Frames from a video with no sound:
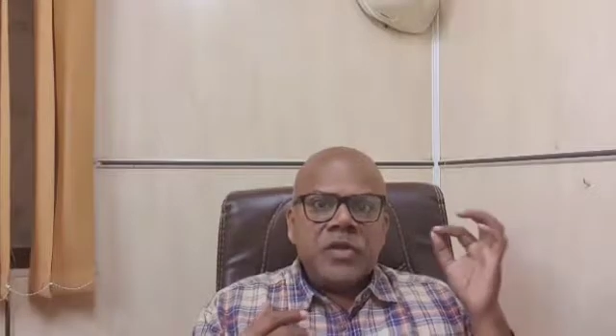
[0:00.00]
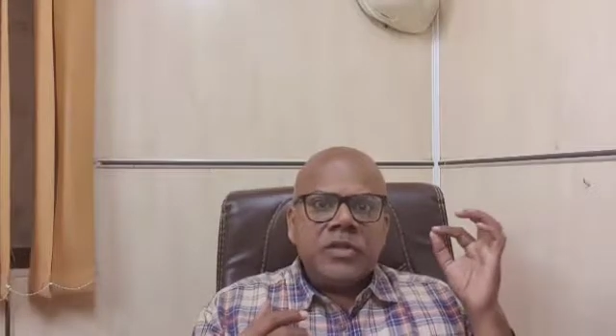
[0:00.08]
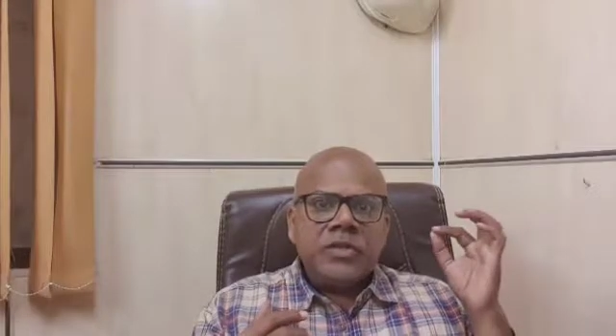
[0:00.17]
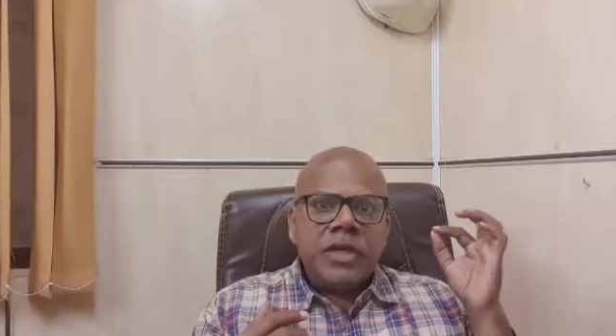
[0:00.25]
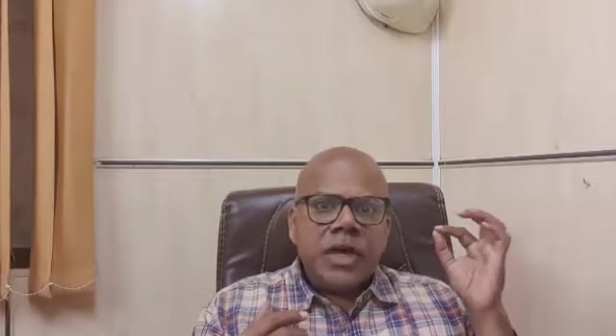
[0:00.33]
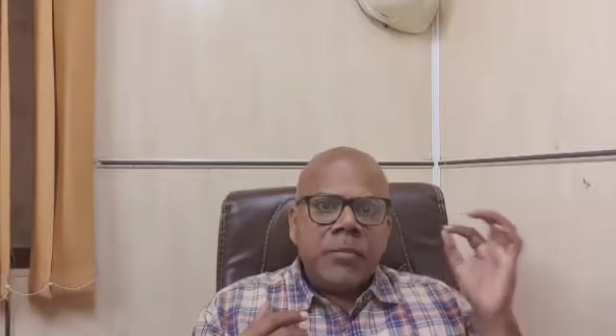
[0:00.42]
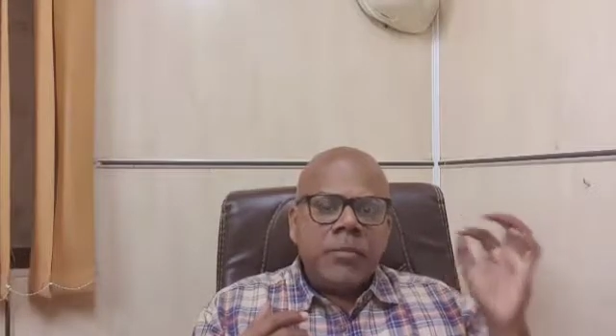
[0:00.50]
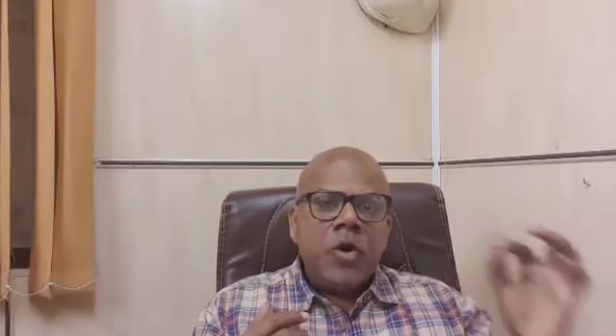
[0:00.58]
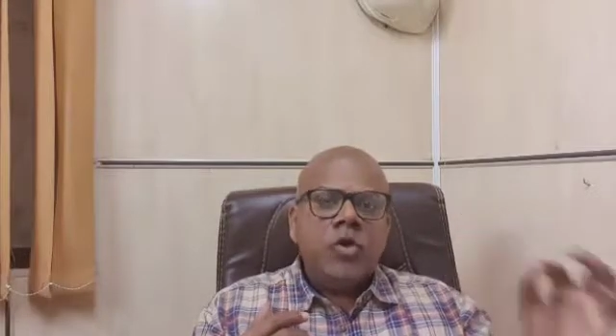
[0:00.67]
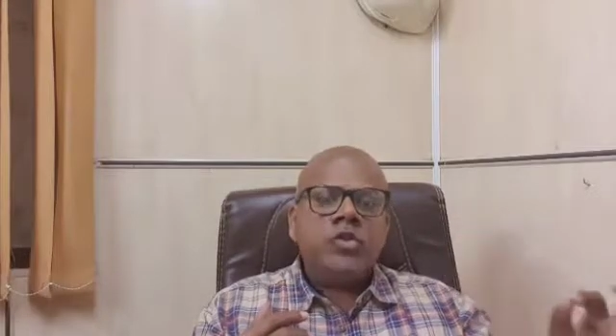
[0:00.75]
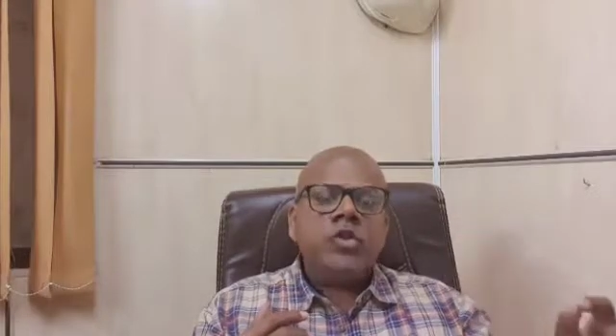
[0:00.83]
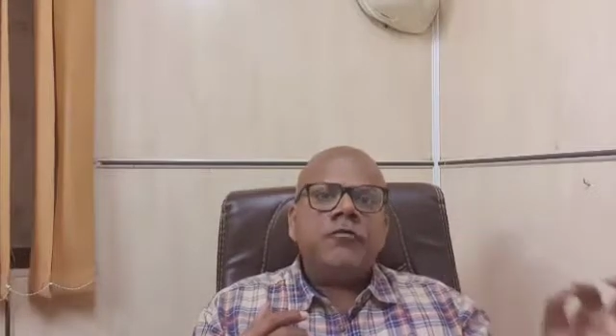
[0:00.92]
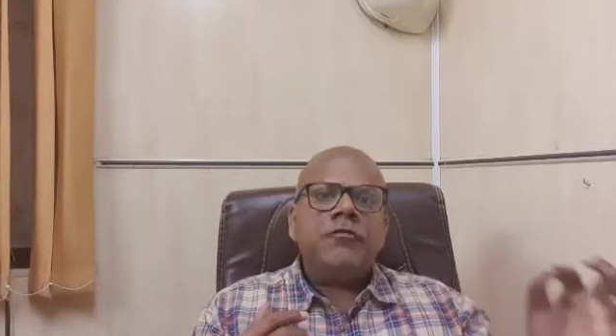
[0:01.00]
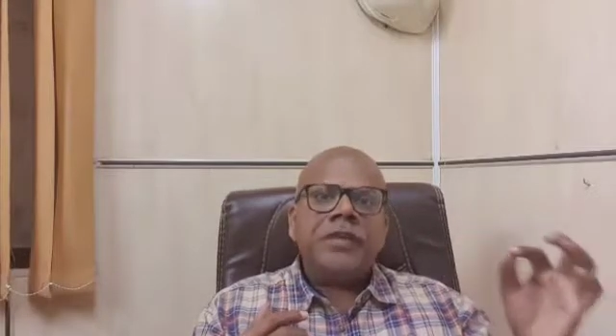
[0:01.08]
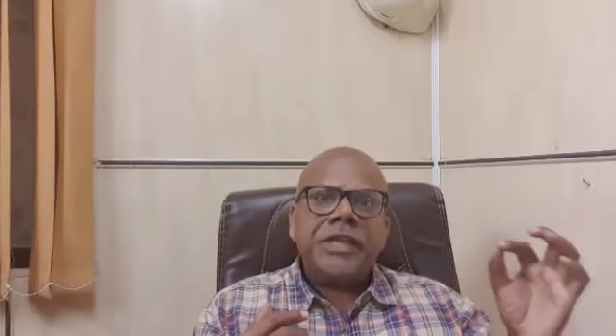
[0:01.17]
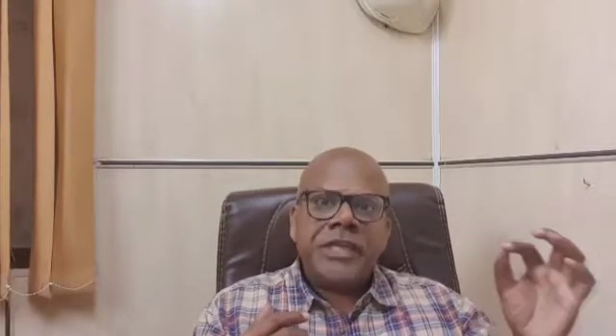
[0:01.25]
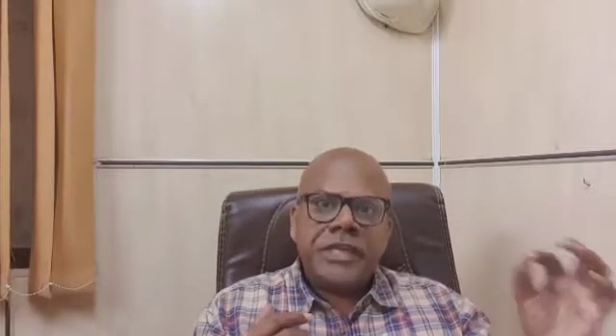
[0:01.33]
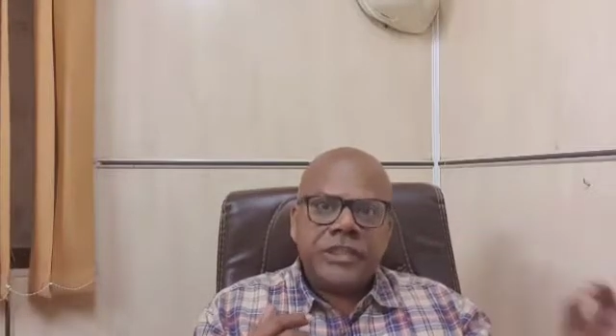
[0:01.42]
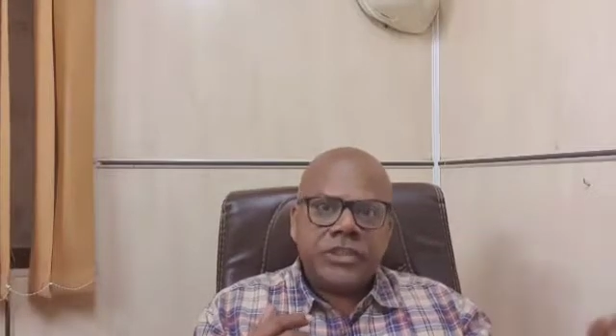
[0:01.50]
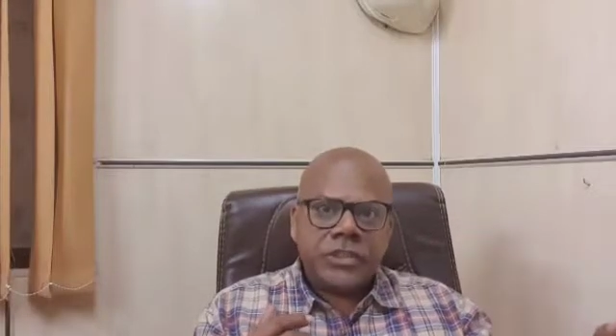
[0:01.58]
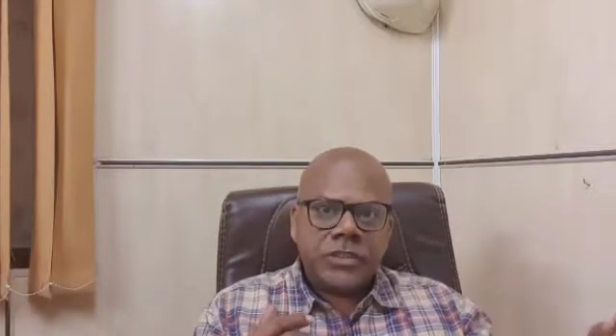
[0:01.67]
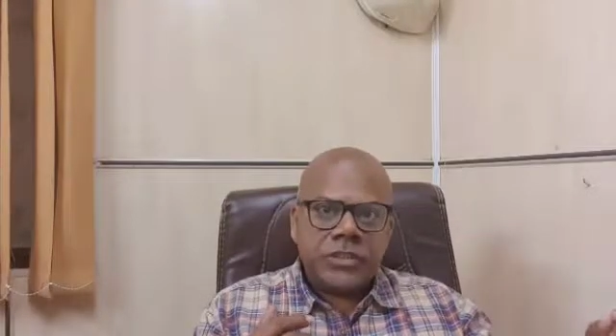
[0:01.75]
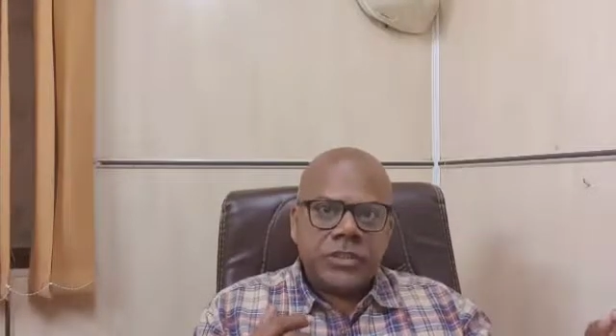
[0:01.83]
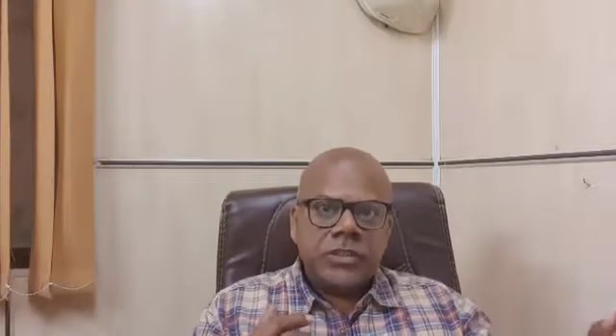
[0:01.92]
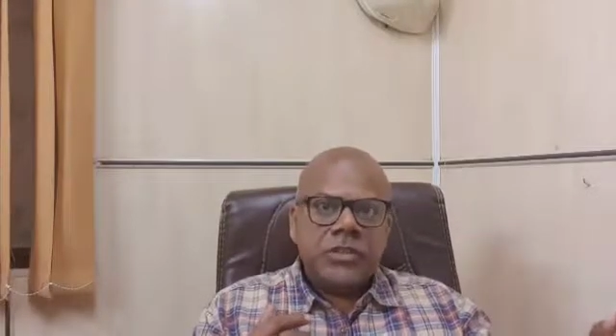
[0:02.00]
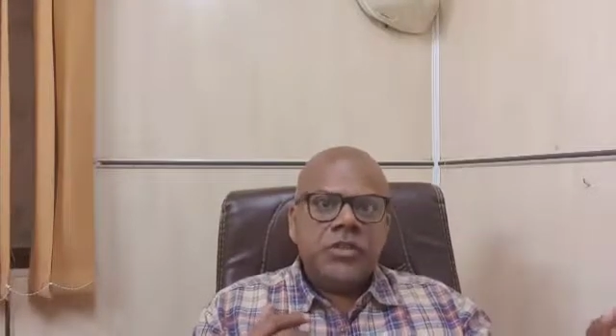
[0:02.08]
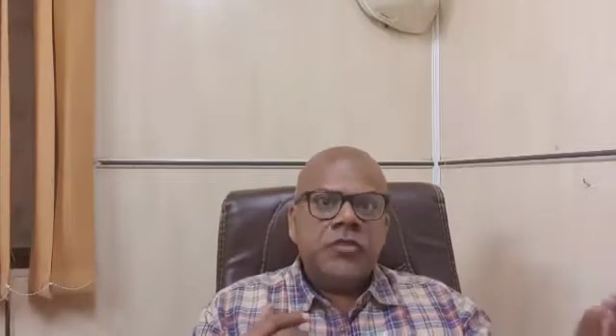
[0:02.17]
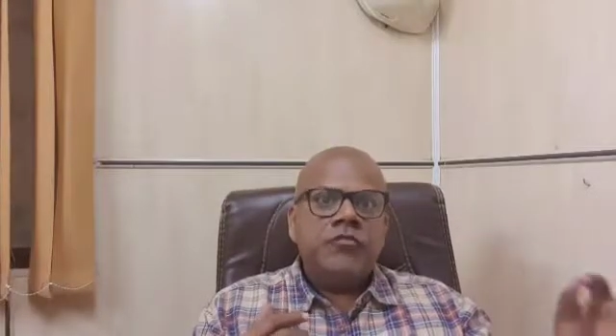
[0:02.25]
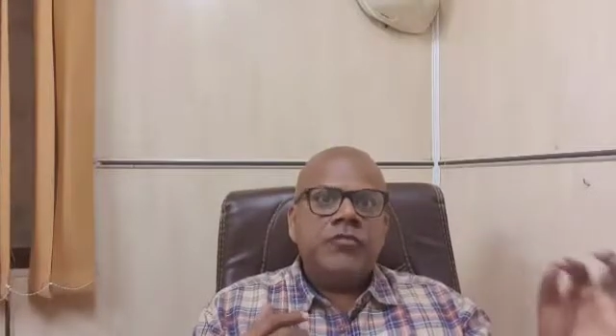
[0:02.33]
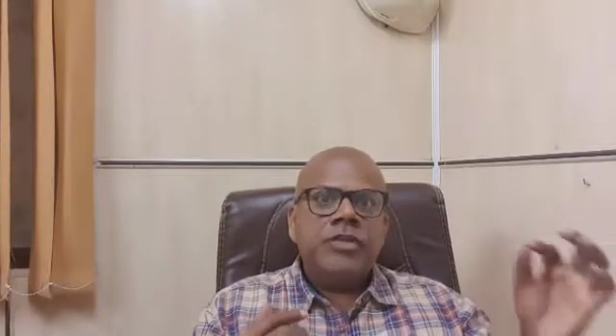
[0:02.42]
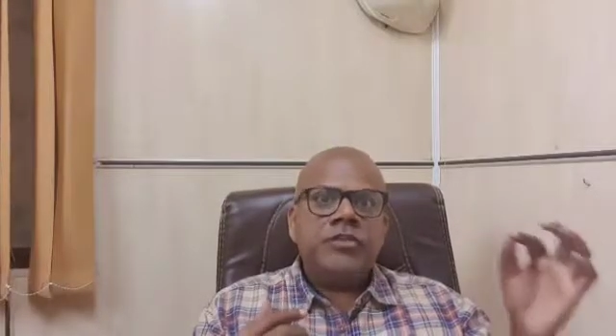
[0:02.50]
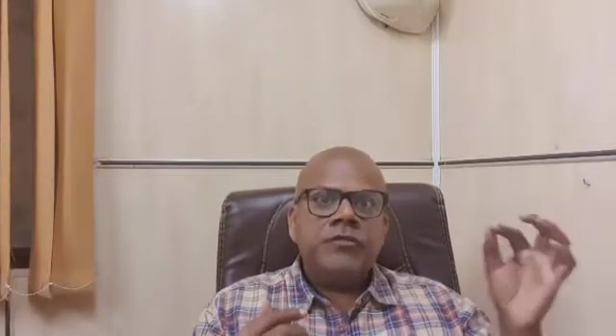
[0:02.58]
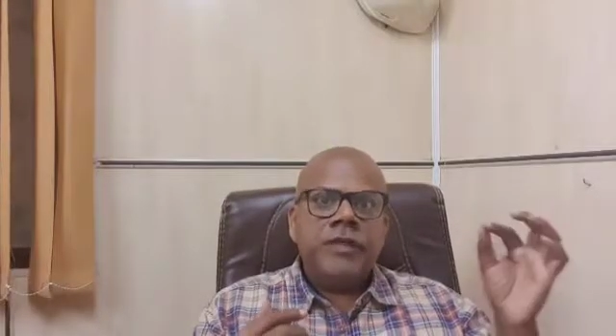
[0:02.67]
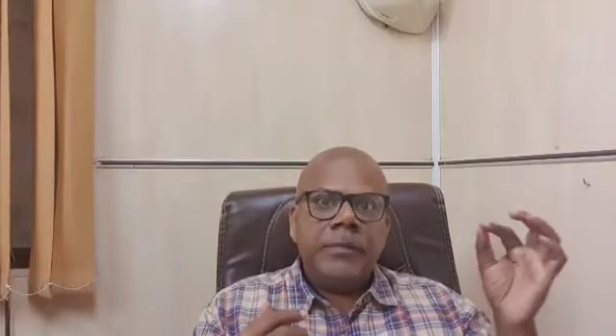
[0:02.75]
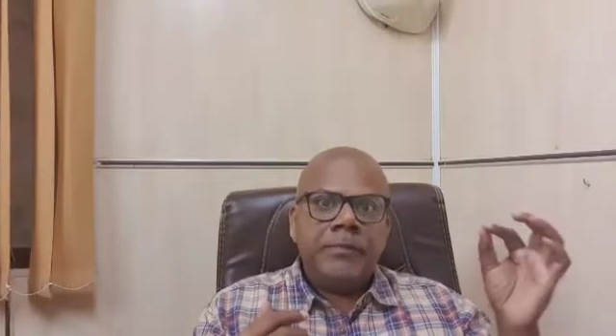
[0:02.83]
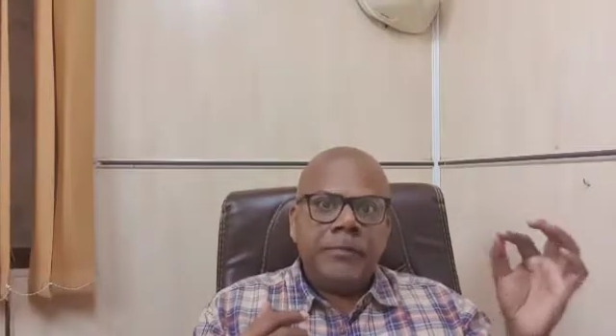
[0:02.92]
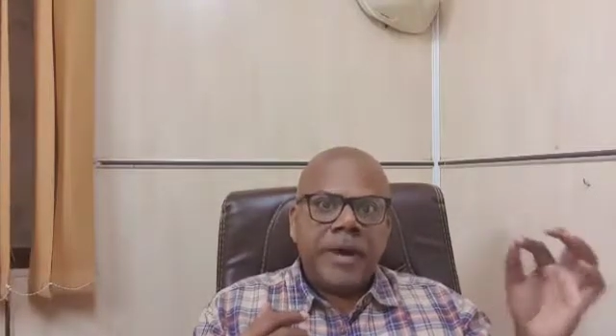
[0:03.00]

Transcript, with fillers: the amount of heat which will